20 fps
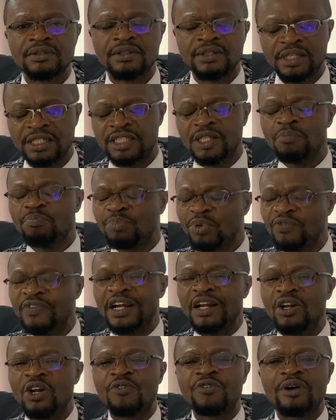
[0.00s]

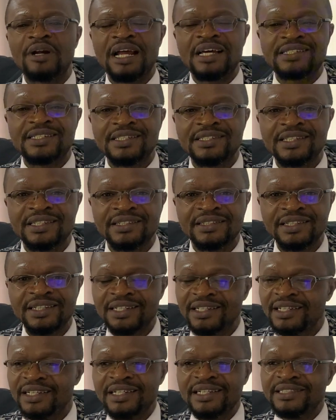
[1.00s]

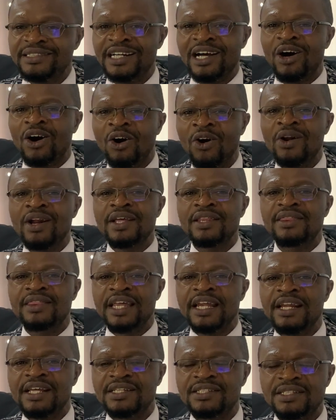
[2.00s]
The only
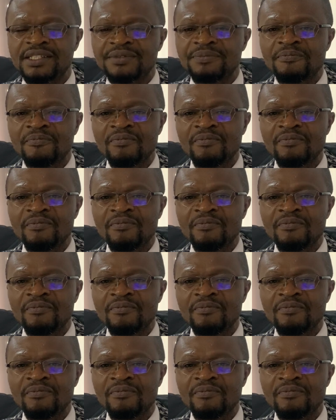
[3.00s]
thing is,